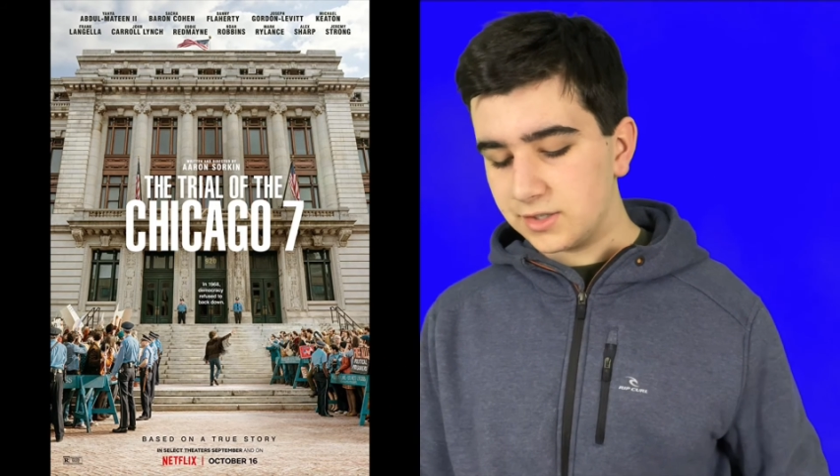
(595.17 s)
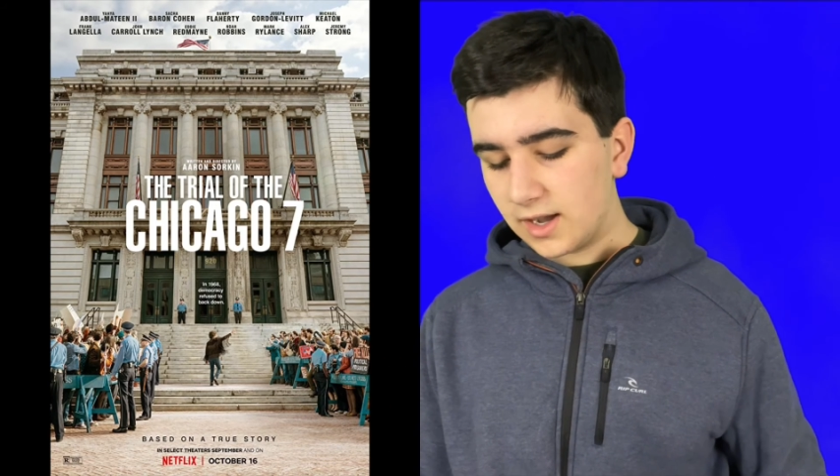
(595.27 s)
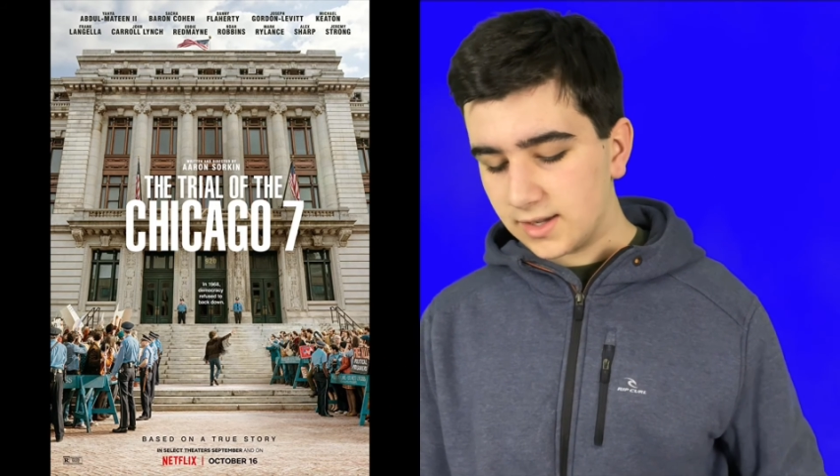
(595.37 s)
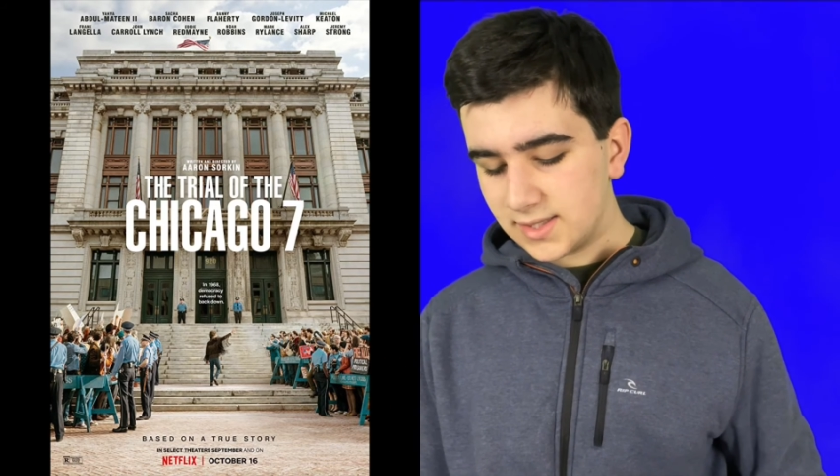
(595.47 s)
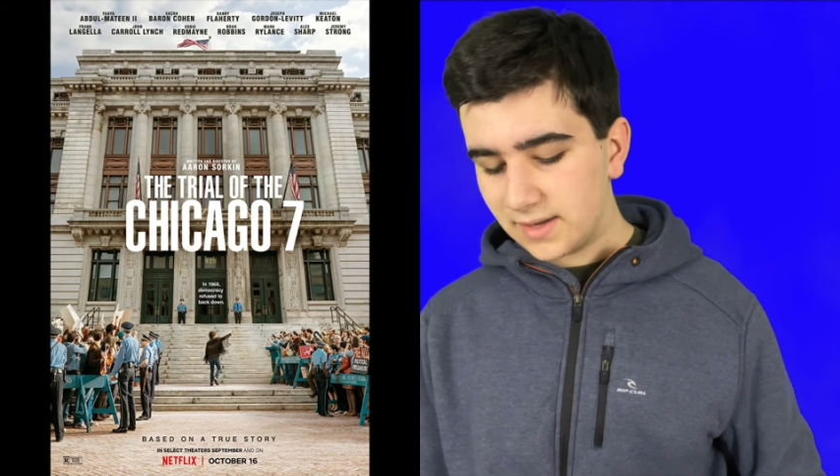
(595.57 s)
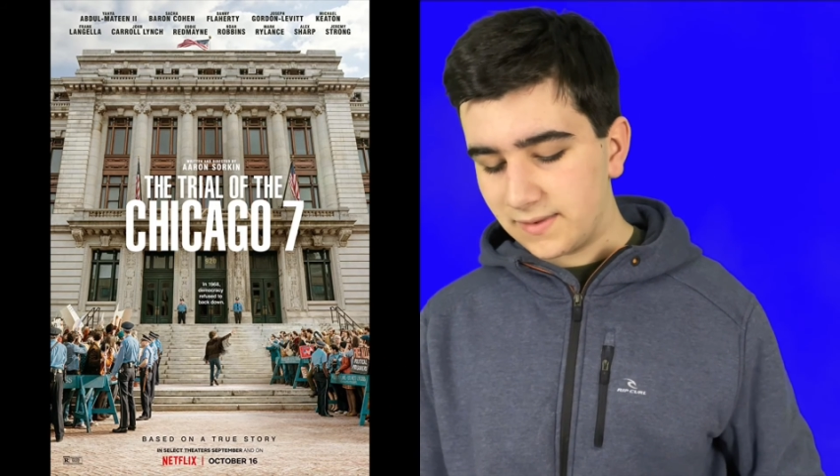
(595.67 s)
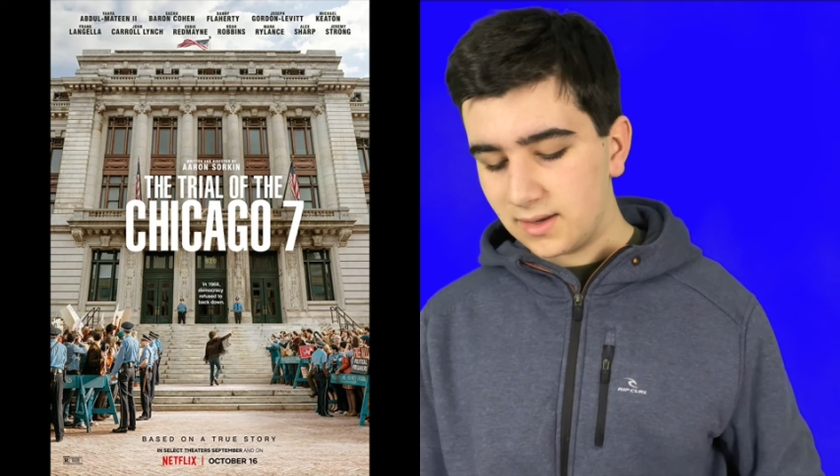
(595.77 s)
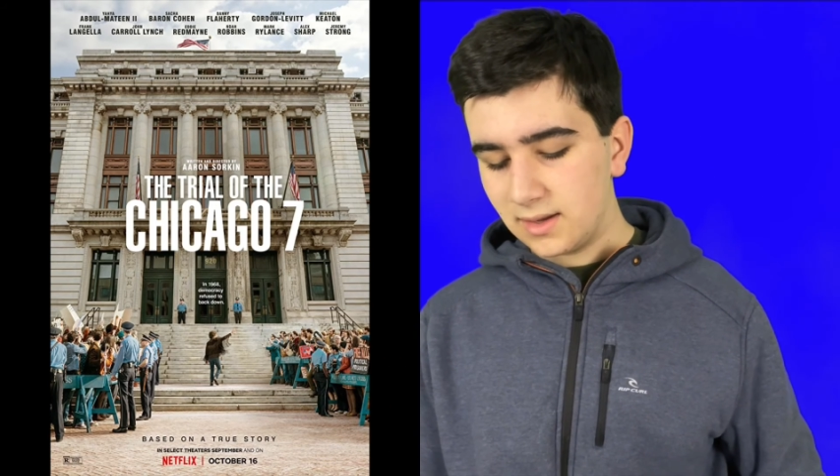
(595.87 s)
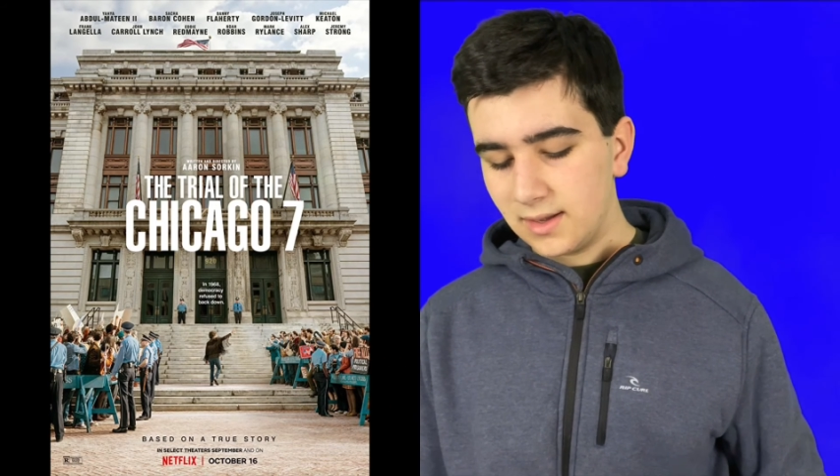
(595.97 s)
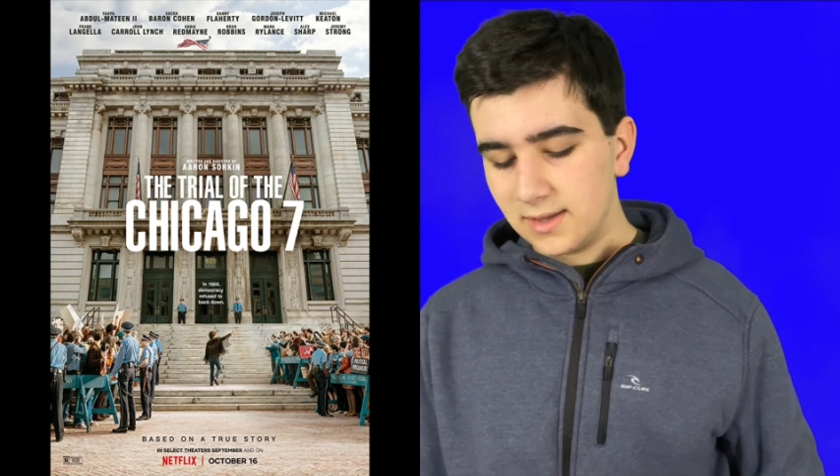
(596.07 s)
Chicago
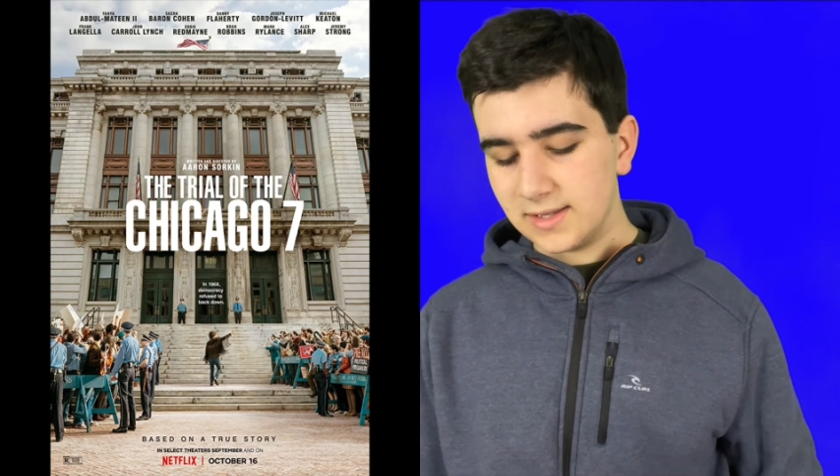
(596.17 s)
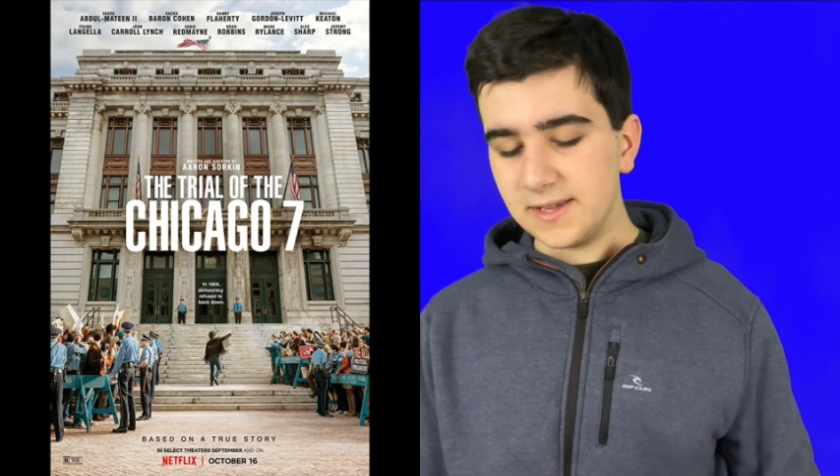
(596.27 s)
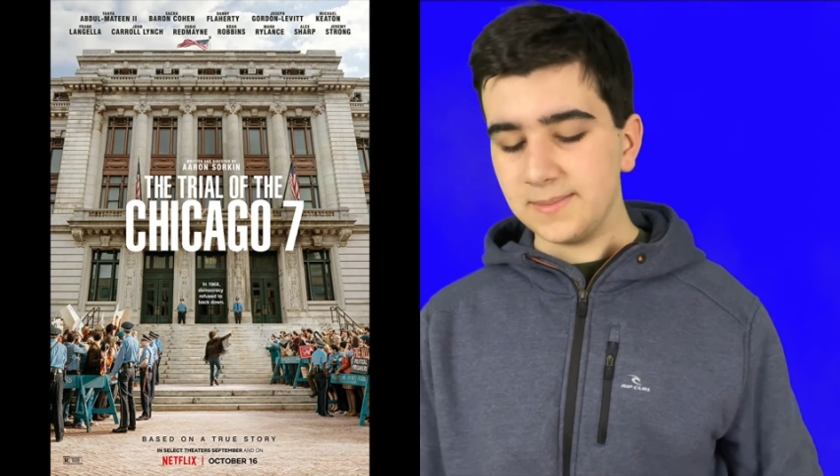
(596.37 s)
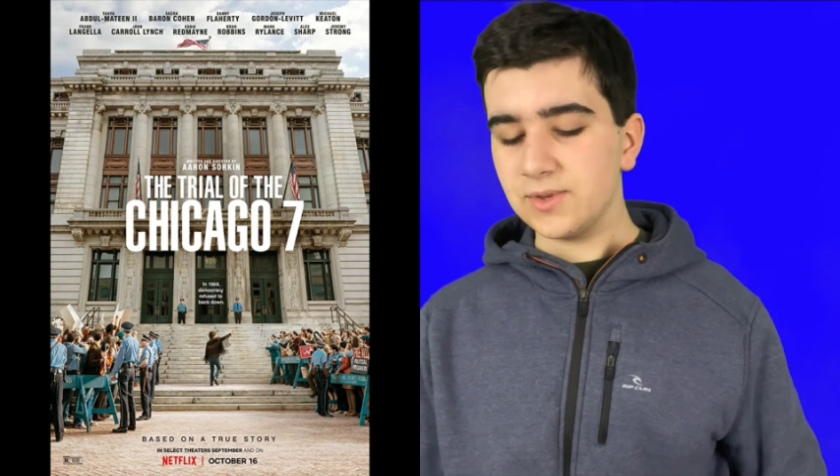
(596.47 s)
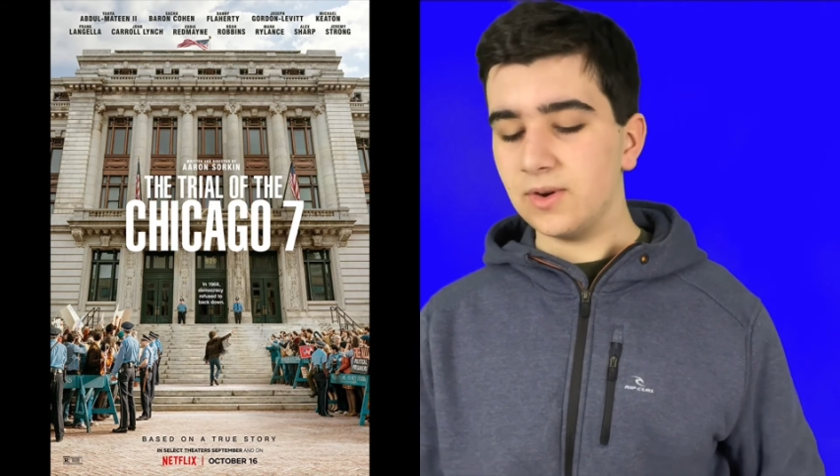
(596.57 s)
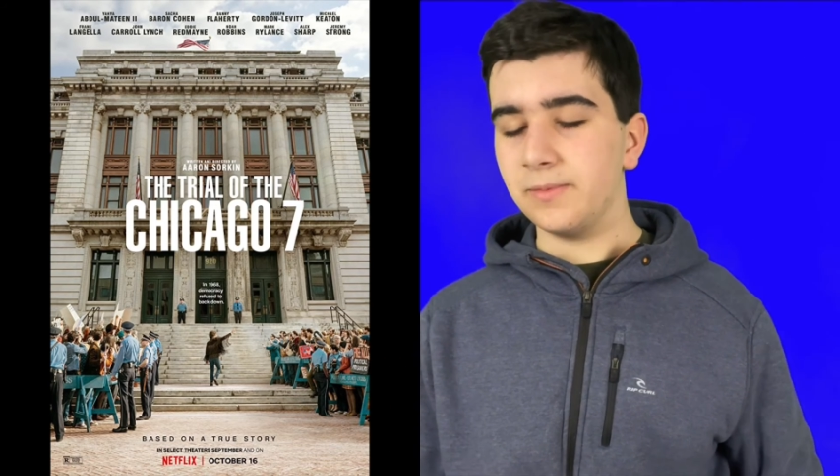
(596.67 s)
7 the same score,